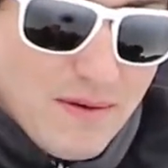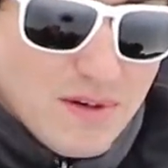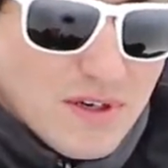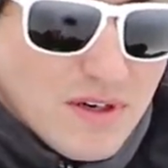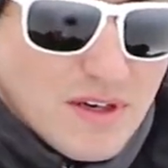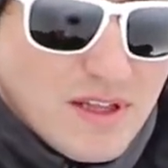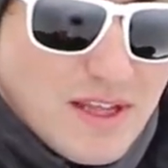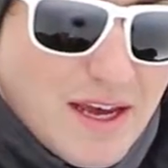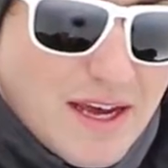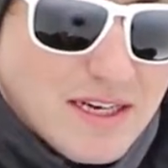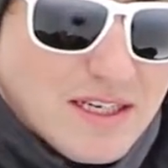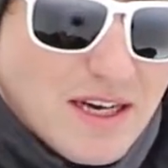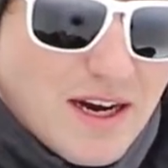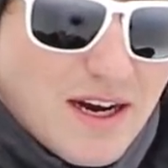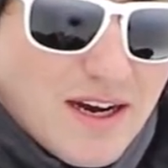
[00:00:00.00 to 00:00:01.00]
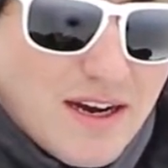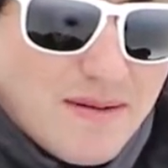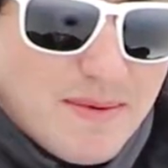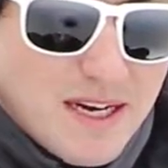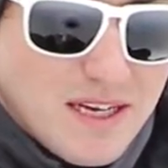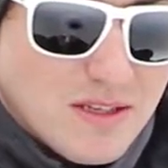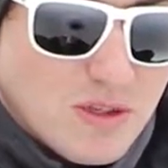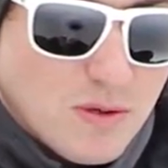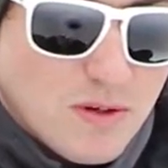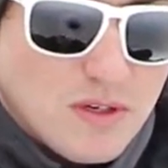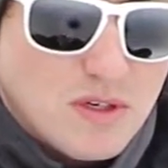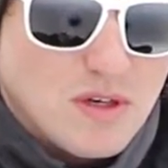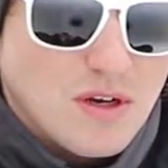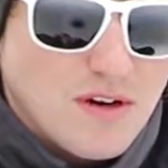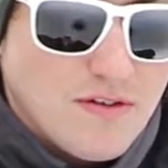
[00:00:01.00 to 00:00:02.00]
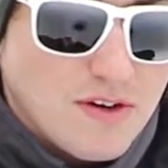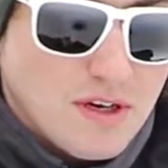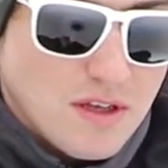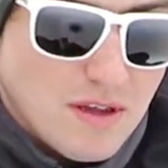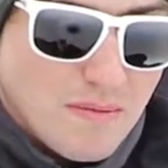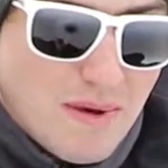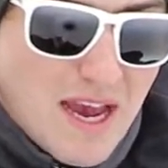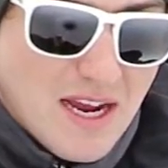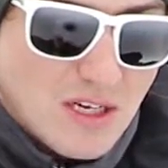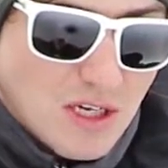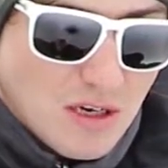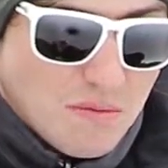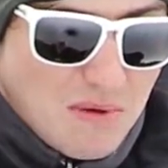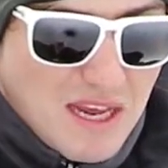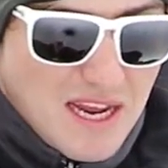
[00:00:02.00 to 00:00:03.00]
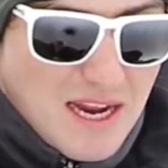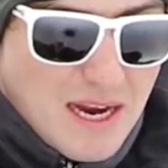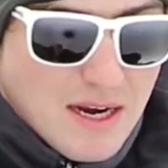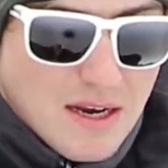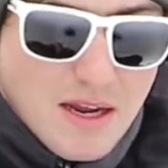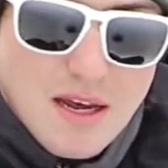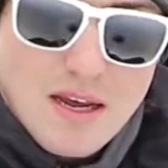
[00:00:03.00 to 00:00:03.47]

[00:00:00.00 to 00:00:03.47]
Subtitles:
during that time, I had switched over to the magic beam